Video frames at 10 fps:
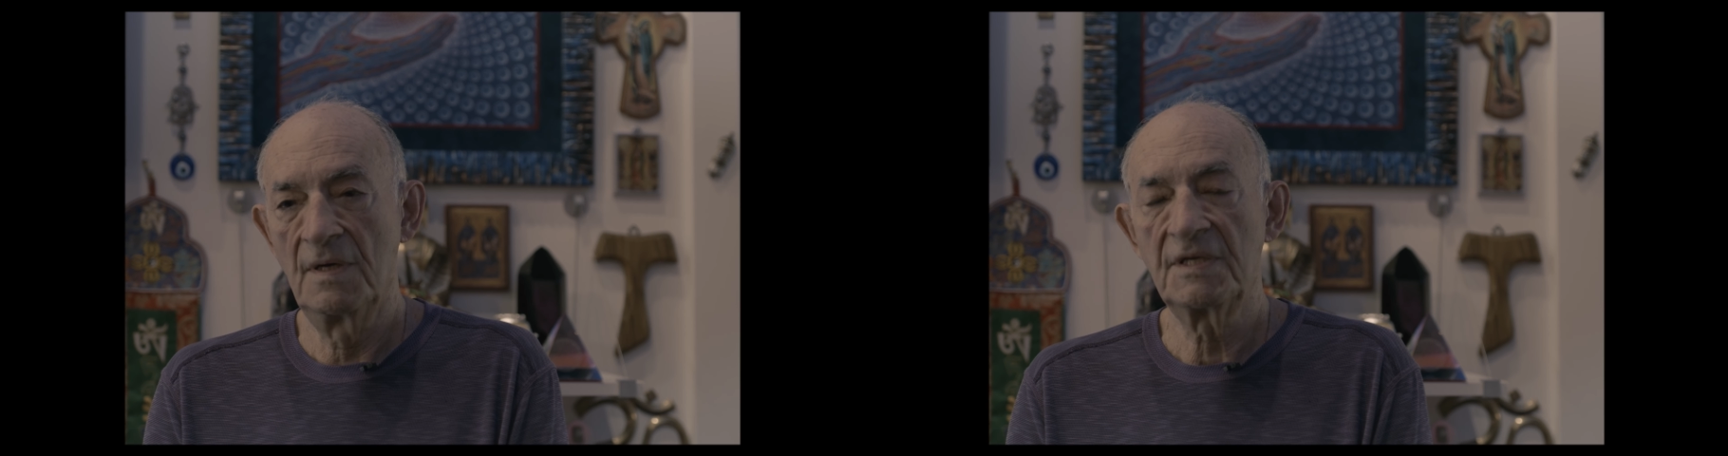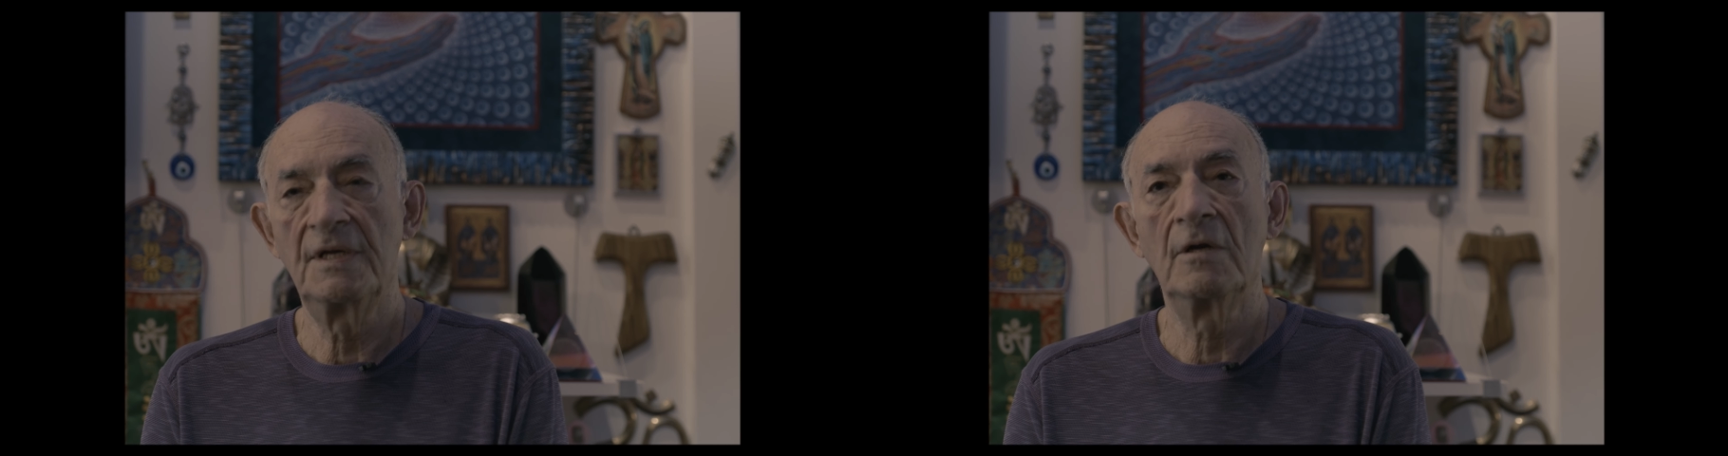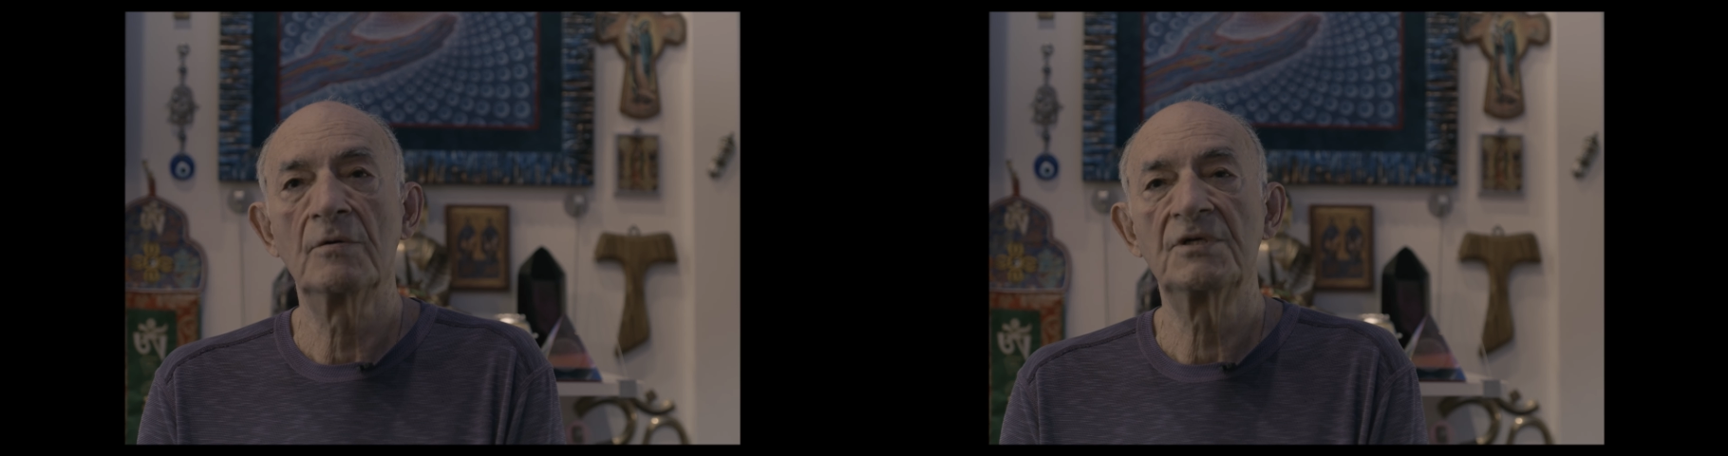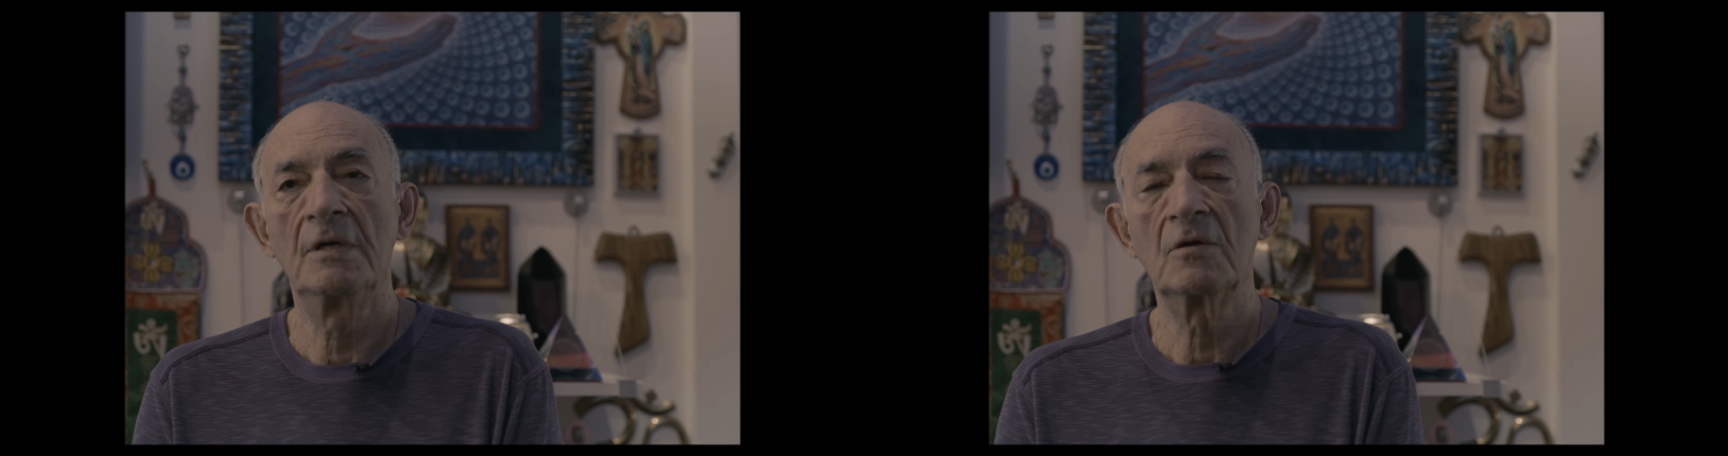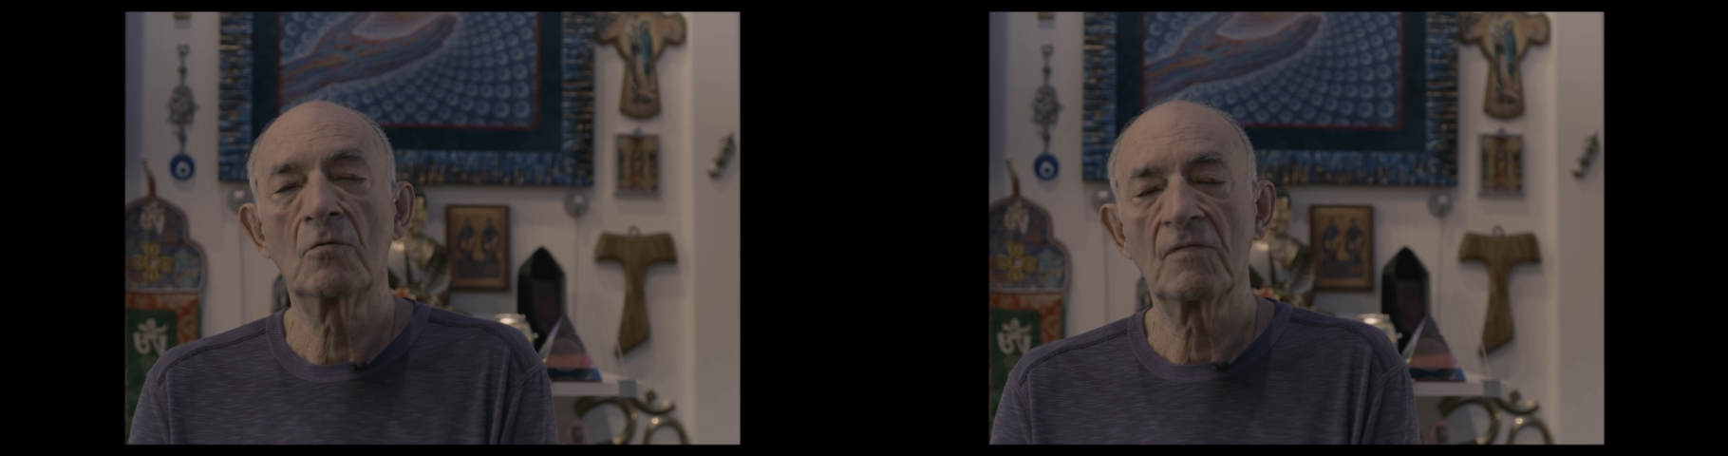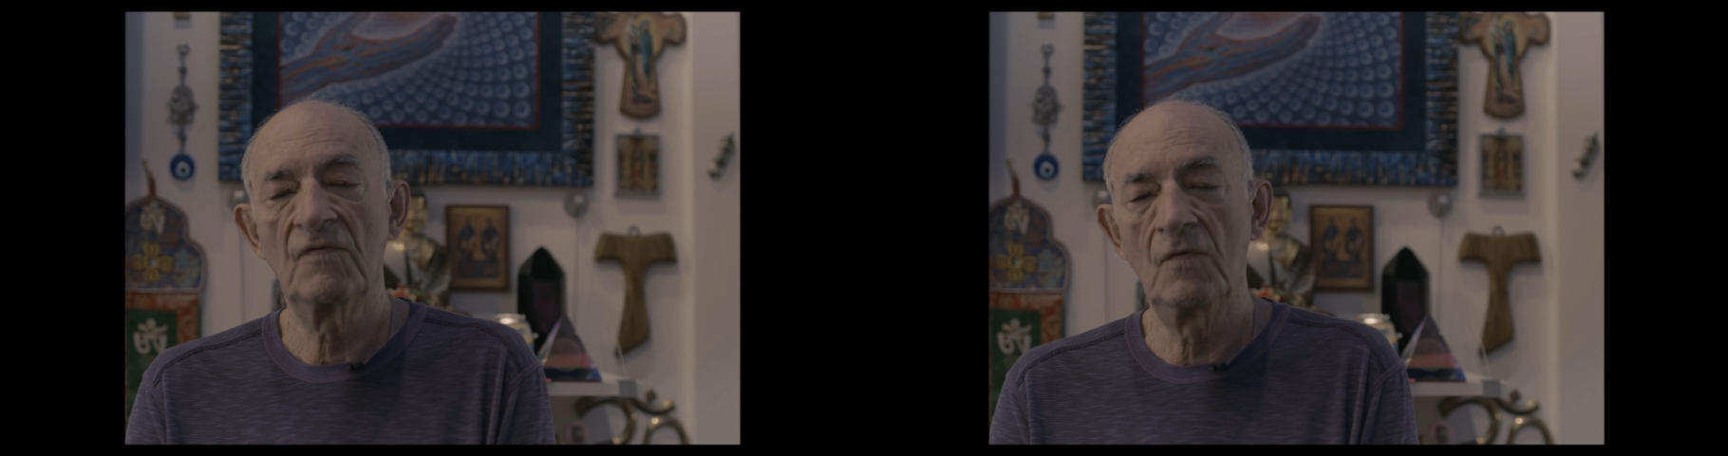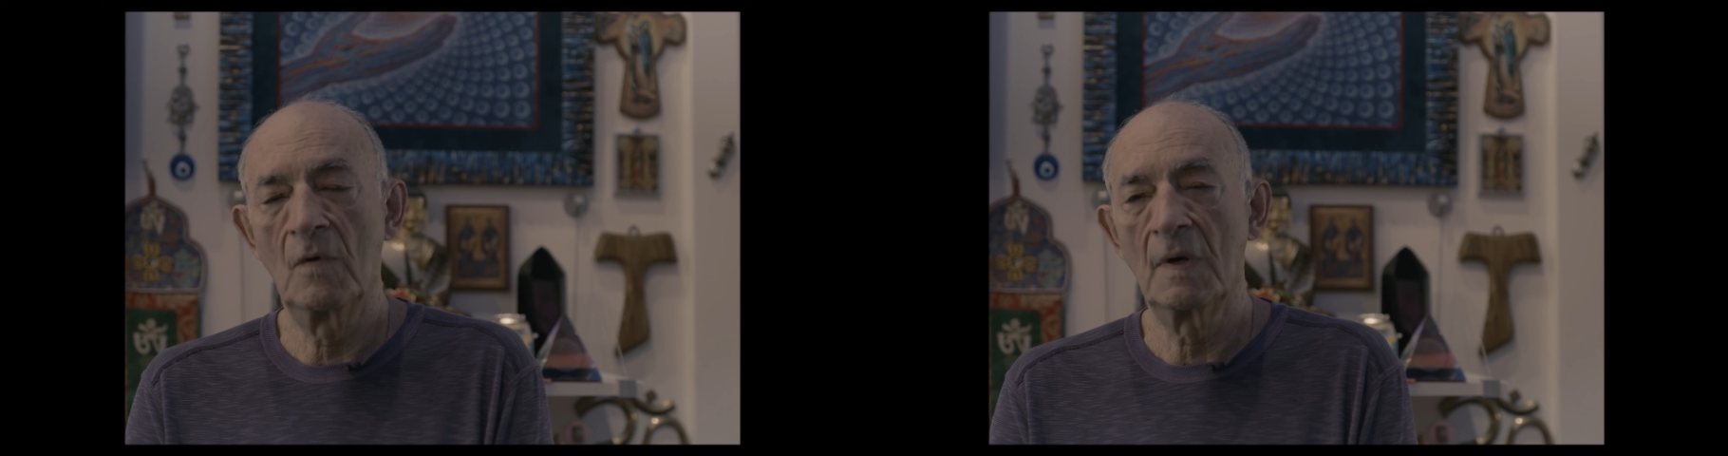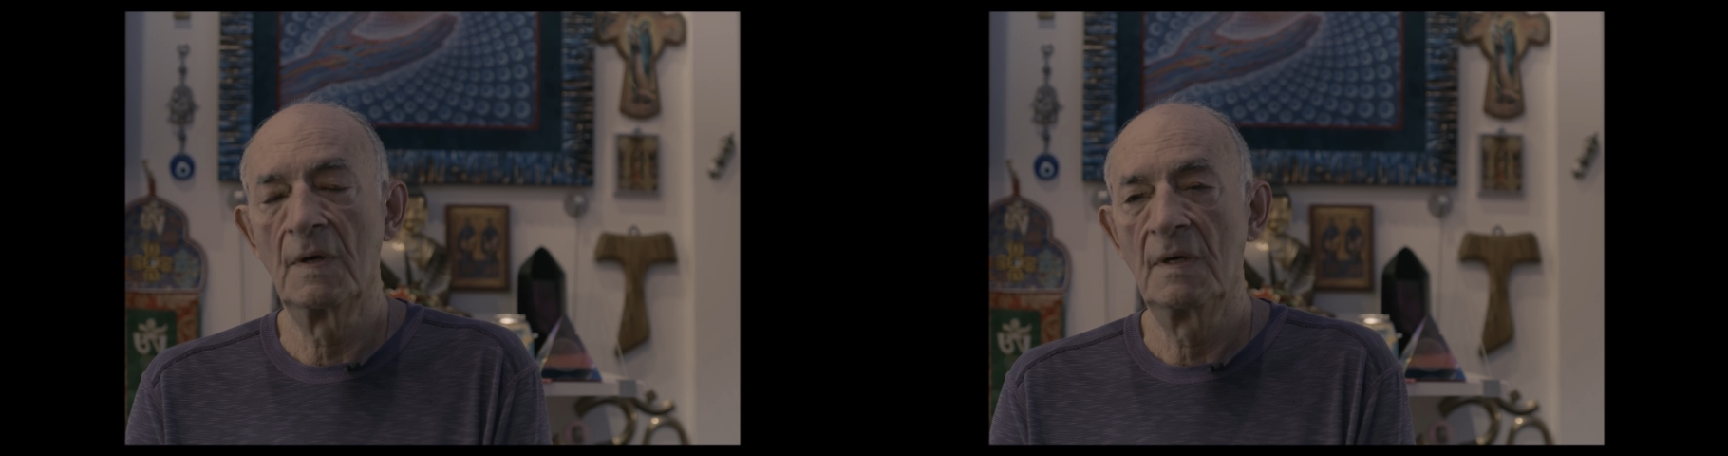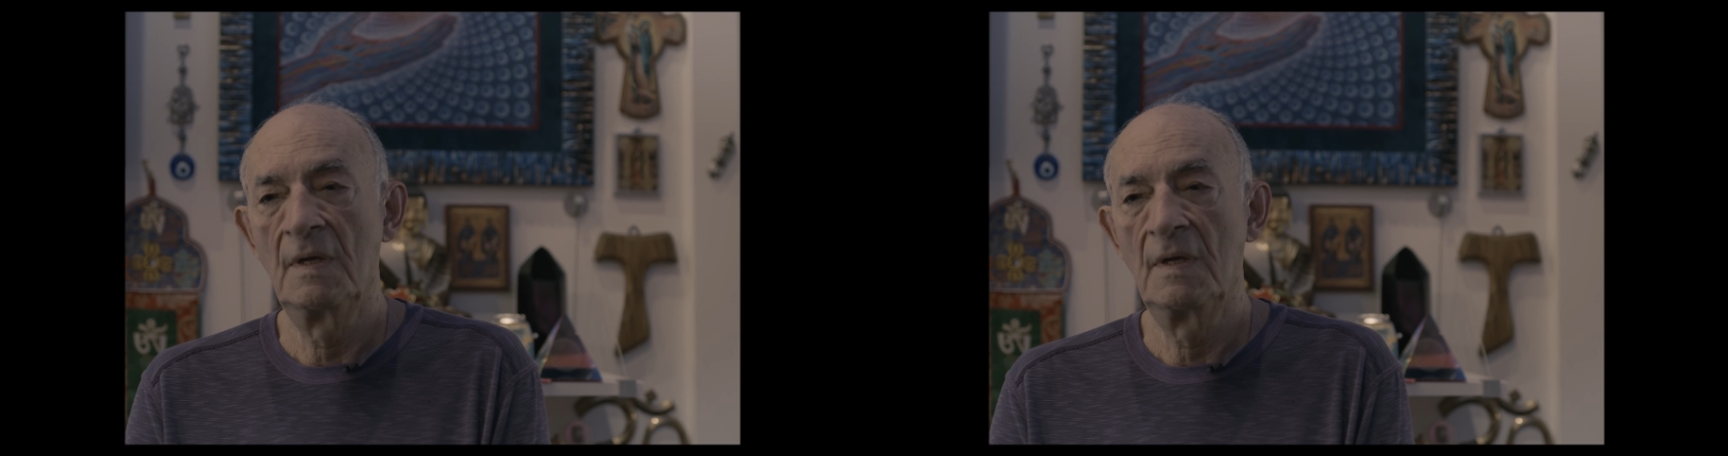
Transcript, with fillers: a caretaker for